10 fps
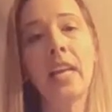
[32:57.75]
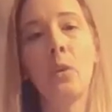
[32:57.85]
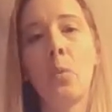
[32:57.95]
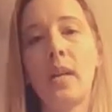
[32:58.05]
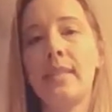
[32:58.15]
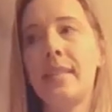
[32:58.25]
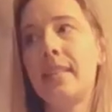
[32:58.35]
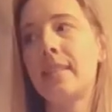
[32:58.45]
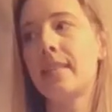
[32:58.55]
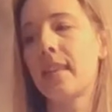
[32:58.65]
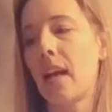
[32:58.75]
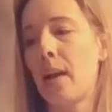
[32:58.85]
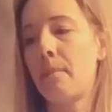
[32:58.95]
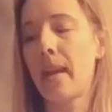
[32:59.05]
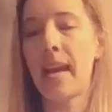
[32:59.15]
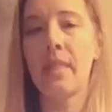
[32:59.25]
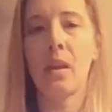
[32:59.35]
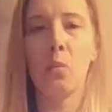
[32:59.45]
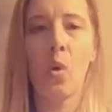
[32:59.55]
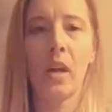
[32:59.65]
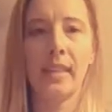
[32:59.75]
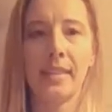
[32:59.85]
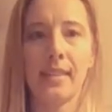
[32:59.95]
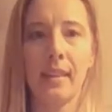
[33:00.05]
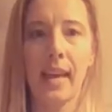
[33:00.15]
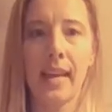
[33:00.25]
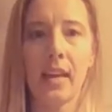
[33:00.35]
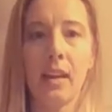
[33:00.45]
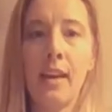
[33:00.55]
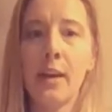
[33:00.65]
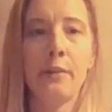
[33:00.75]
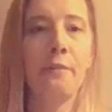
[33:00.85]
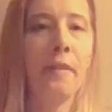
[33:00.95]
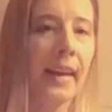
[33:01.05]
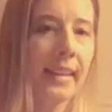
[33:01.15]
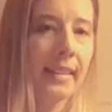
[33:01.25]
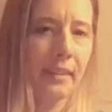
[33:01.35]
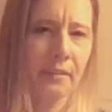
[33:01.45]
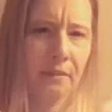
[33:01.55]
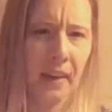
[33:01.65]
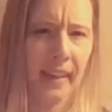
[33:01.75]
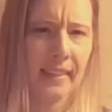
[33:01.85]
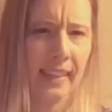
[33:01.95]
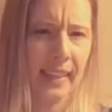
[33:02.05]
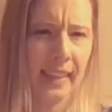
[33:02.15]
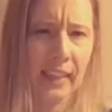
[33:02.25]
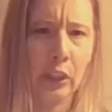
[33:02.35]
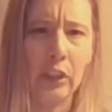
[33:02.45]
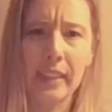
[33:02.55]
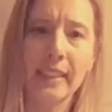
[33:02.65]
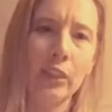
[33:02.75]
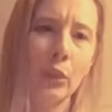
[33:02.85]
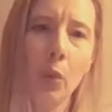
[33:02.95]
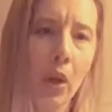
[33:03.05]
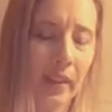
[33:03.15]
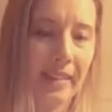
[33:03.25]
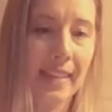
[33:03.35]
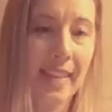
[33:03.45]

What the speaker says: He wasn't a man that wanted to like fight and kill and do all these